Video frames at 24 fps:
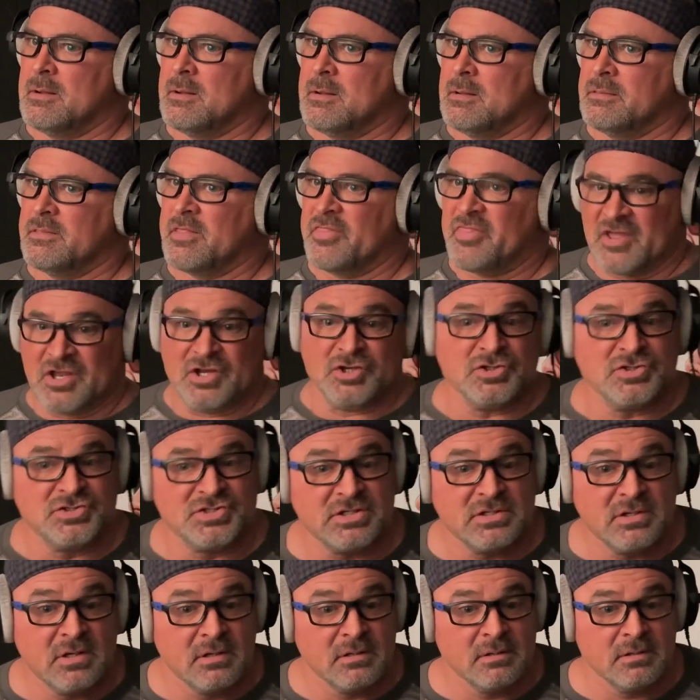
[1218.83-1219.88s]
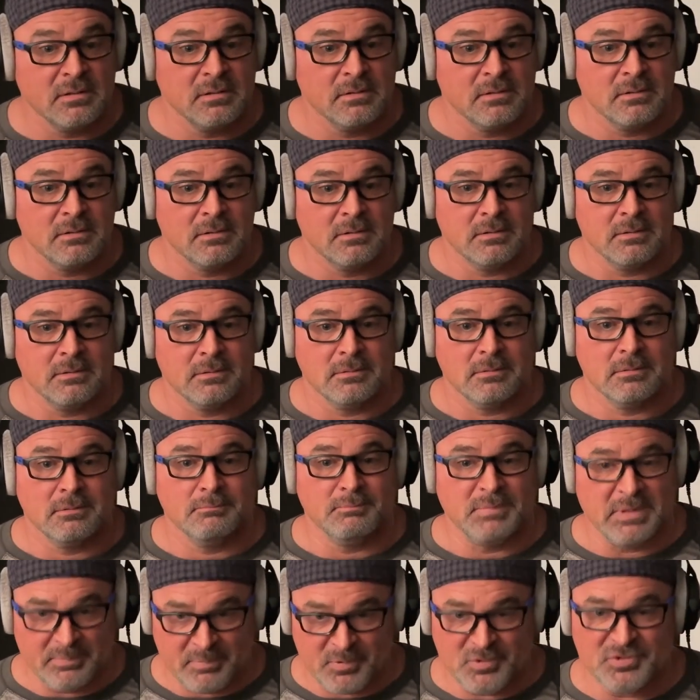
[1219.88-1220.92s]
the things
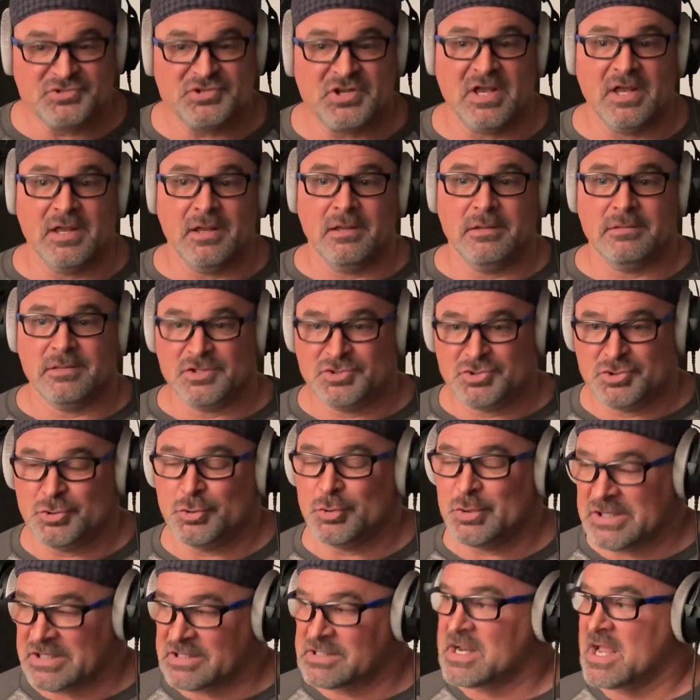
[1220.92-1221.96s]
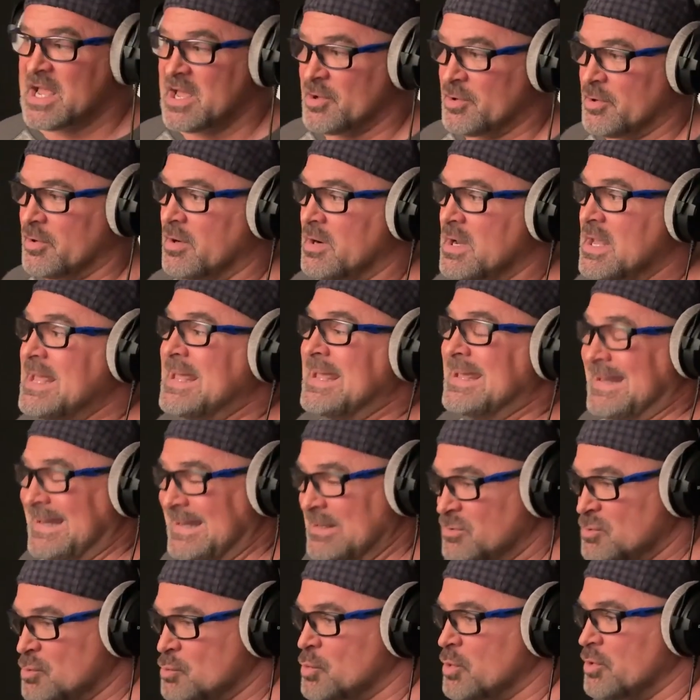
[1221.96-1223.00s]
people say that you encounter
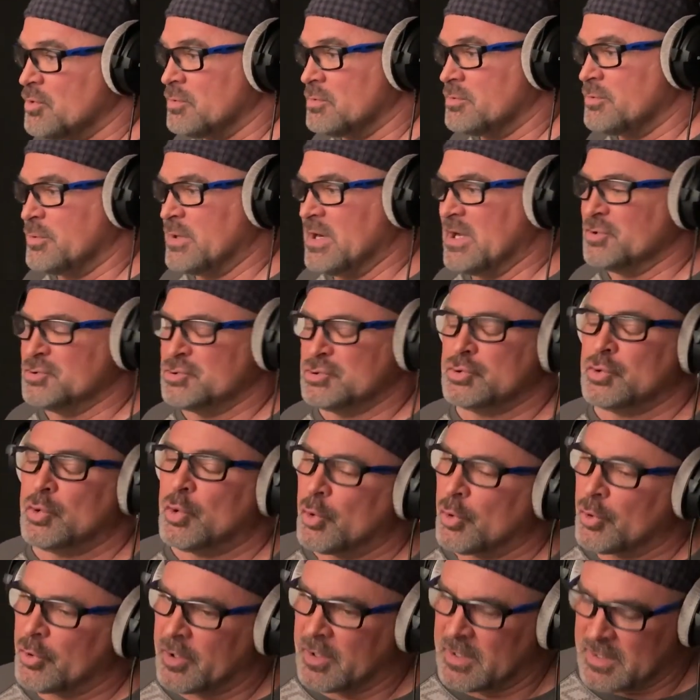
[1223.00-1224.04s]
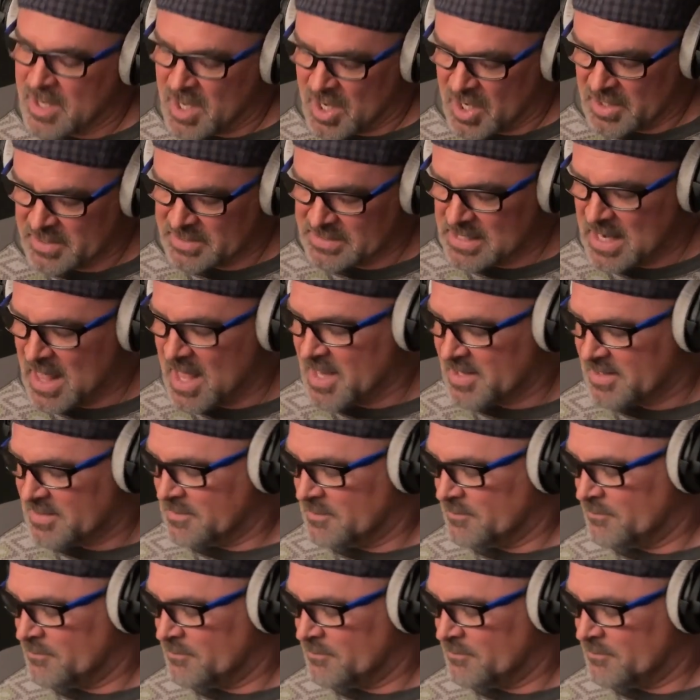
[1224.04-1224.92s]
in the world around you or online.